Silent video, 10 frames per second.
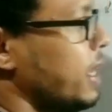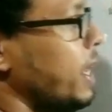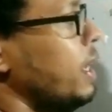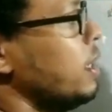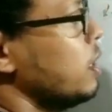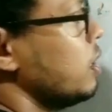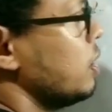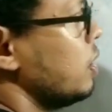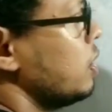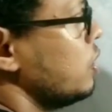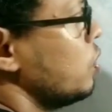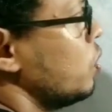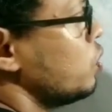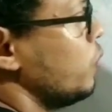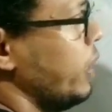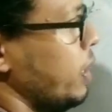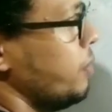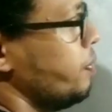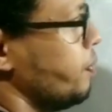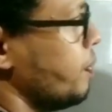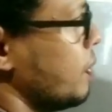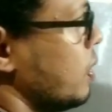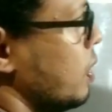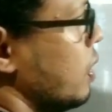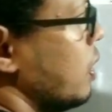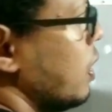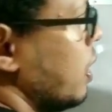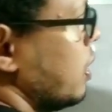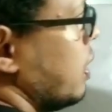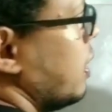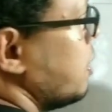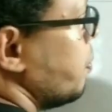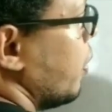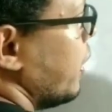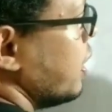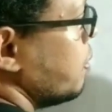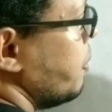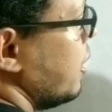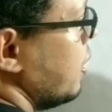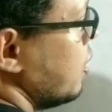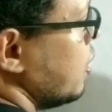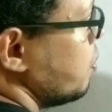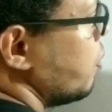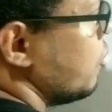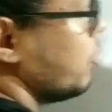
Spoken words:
A, this is also A. This point is B, this point we